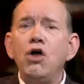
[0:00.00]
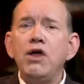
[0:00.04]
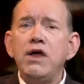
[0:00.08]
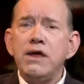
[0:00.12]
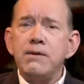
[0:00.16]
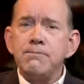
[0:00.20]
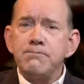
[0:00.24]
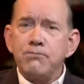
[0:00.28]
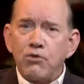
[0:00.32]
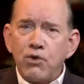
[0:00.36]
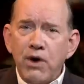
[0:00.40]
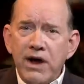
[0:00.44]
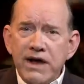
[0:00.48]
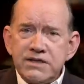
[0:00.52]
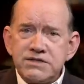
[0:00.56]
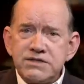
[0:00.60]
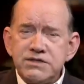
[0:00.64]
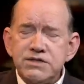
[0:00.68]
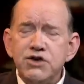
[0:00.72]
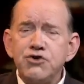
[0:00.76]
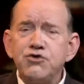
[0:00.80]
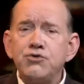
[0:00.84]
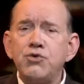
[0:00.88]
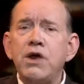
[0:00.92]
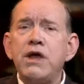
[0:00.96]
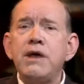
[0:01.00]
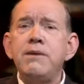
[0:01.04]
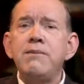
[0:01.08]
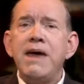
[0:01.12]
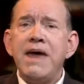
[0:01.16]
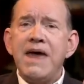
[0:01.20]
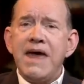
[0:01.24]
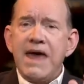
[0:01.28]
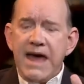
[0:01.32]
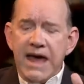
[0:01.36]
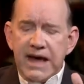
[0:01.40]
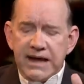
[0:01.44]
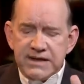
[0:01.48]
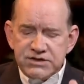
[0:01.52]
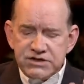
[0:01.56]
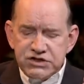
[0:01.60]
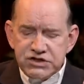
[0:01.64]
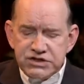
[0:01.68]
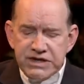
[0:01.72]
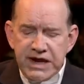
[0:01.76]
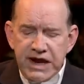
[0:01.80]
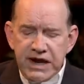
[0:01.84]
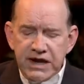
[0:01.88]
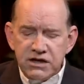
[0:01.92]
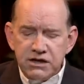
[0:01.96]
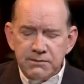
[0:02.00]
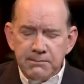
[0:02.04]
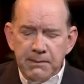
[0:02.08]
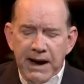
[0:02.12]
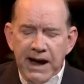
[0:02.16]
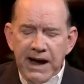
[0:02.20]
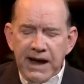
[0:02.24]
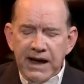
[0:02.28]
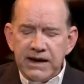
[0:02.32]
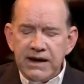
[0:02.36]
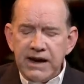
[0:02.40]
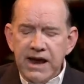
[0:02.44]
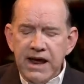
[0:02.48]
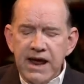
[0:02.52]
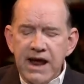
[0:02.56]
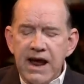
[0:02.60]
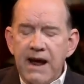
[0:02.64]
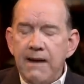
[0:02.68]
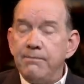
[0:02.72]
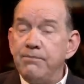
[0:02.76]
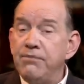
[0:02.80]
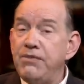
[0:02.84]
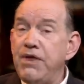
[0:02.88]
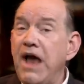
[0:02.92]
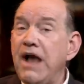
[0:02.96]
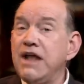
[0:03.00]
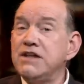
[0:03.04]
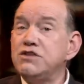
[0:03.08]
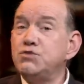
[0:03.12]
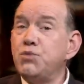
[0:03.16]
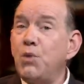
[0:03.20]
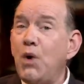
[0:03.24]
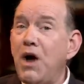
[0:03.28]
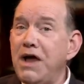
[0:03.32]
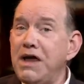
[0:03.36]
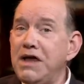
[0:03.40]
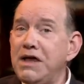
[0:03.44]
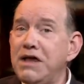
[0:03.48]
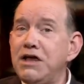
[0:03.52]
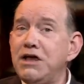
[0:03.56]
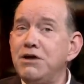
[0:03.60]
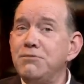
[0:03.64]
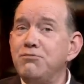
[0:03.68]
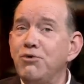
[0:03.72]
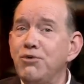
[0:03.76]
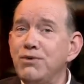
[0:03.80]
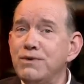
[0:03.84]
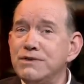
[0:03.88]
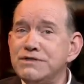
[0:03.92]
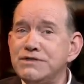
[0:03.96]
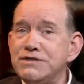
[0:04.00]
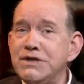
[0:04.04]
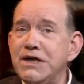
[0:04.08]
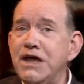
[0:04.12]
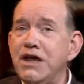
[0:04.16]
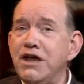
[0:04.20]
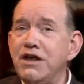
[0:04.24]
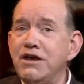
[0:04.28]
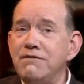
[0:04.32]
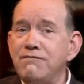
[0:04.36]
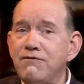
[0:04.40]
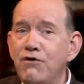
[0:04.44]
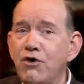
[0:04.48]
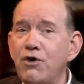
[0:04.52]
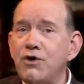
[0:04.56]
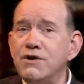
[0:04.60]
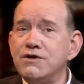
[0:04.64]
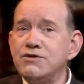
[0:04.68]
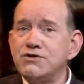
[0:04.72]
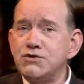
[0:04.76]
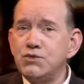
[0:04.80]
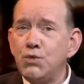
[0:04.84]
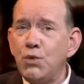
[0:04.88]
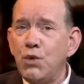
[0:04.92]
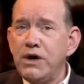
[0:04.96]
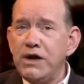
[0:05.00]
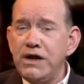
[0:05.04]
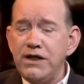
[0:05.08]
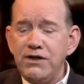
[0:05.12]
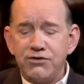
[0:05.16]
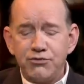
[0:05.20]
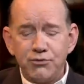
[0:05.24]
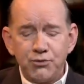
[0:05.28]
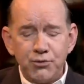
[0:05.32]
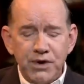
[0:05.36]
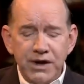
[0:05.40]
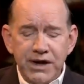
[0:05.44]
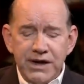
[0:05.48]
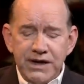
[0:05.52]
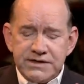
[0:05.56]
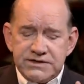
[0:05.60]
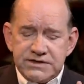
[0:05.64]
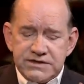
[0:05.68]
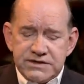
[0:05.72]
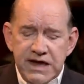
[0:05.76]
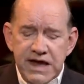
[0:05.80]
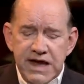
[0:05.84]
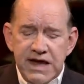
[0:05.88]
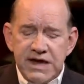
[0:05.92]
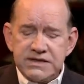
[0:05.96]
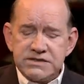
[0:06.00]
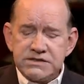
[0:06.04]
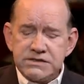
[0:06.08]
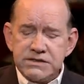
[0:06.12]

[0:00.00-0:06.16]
embrace the dream, and stand by it. And that's why Hebrews 10, verse 23 says,